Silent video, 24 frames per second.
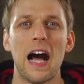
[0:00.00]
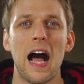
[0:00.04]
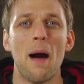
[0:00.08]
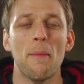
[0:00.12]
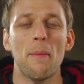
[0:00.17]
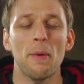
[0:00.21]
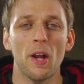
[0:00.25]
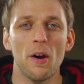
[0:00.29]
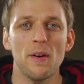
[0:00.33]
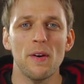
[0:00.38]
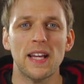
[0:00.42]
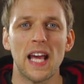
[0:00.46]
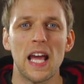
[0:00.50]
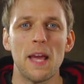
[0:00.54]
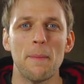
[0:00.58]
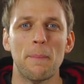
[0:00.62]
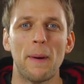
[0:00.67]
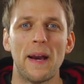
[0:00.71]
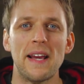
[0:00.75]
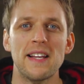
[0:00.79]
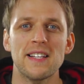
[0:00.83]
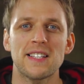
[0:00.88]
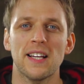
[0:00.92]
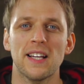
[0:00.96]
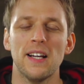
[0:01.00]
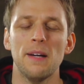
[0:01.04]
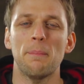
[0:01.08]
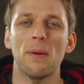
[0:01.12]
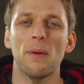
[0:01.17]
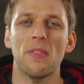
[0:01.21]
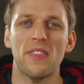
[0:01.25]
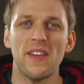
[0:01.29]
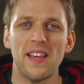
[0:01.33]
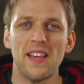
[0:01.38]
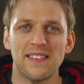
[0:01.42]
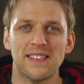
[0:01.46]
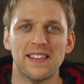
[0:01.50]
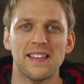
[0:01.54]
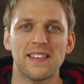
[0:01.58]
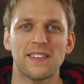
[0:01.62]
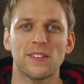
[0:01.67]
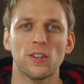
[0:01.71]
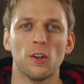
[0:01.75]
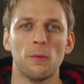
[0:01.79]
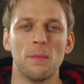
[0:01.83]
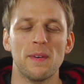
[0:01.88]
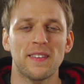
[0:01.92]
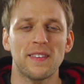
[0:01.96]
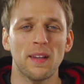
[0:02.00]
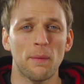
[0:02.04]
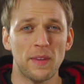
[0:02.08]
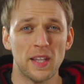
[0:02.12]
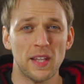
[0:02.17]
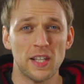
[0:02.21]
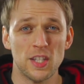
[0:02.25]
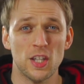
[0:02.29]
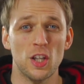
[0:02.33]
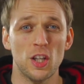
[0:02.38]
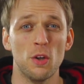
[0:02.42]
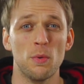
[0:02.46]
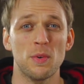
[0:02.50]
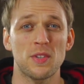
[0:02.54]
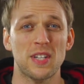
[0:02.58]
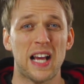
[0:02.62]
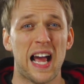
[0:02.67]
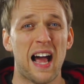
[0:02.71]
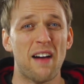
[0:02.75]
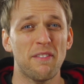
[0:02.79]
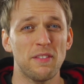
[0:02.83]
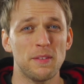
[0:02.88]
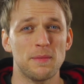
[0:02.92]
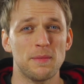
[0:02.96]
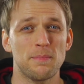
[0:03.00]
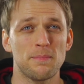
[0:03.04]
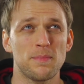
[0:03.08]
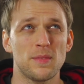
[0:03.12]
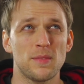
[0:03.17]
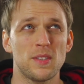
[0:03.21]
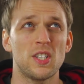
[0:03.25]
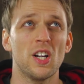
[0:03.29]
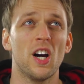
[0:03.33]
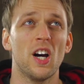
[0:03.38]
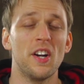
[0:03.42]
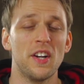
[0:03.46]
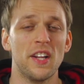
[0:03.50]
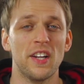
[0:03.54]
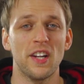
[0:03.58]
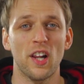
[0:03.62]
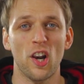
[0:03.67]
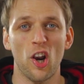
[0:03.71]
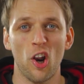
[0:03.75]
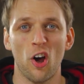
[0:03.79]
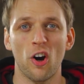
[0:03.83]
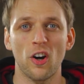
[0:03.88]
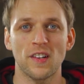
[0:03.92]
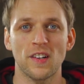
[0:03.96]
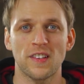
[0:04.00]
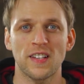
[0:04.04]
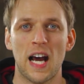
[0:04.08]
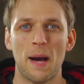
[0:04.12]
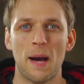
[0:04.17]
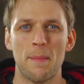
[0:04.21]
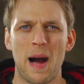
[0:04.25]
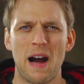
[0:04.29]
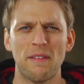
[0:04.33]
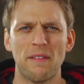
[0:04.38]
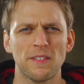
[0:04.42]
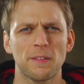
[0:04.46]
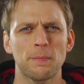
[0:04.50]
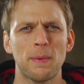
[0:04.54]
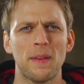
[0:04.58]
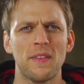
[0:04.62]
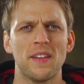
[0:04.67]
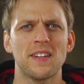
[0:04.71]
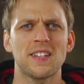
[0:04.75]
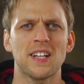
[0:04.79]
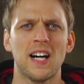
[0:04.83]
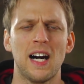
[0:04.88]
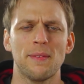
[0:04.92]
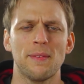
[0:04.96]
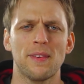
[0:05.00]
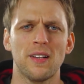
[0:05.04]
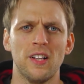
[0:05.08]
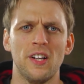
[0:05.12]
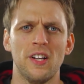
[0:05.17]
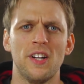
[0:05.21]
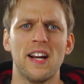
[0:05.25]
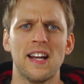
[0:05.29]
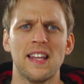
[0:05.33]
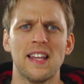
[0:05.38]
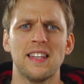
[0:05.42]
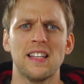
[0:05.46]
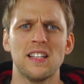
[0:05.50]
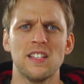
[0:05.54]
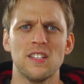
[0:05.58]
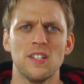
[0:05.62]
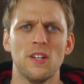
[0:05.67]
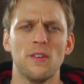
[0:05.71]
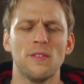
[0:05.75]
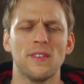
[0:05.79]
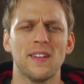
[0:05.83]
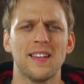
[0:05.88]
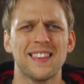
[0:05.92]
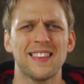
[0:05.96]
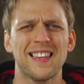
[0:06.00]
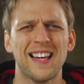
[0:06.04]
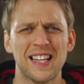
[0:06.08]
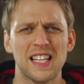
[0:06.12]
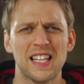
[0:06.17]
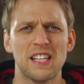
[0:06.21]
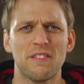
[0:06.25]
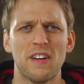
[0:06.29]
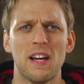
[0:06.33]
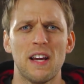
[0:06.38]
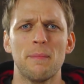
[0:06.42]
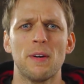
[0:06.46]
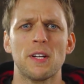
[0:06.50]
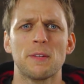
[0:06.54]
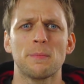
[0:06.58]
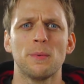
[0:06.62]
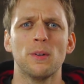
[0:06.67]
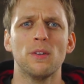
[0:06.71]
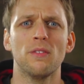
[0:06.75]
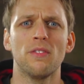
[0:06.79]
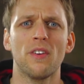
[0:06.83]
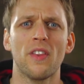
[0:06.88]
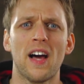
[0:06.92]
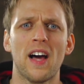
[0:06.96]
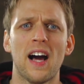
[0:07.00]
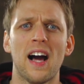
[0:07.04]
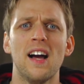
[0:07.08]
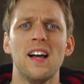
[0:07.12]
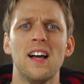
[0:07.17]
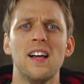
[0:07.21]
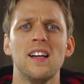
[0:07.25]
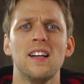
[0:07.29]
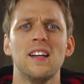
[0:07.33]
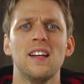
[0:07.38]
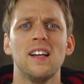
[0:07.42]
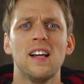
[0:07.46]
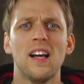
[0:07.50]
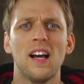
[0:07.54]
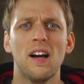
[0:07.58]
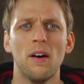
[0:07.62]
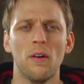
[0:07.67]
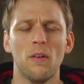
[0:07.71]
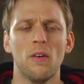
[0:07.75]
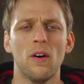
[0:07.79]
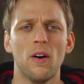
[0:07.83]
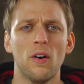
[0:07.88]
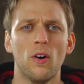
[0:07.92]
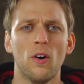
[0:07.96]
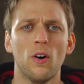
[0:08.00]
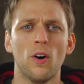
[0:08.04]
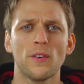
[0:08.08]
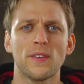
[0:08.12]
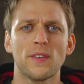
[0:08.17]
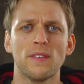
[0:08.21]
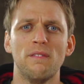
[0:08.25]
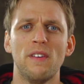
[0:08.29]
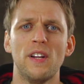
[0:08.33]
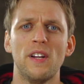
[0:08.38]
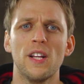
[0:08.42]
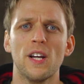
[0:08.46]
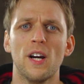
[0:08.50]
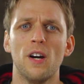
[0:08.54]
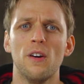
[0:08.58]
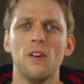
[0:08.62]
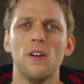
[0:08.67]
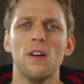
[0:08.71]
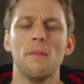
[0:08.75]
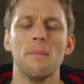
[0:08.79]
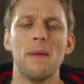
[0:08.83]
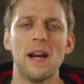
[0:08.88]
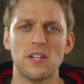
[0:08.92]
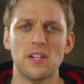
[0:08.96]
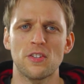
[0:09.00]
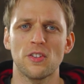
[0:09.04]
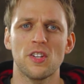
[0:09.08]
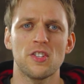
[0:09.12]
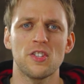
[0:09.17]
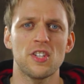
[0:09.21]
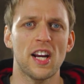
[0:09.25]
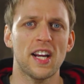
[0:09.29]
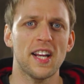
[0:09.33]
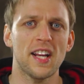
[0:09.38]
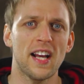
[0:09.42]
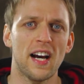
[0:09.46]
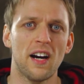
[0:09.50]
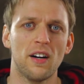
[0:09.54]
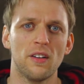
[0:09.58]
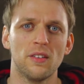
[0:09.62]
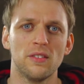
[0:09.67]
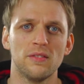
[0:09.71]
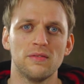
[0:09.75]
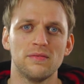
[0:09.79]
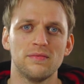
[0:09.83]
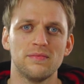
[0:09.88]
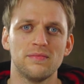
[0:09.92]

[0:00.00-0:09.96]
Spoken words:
I'm an okay painter, but this has taught me something new, which I haven't done in a long time. I haven't spent the time to learn anything new. So thank you very much, Paul, for that. Awesome video. Make sure to check it out.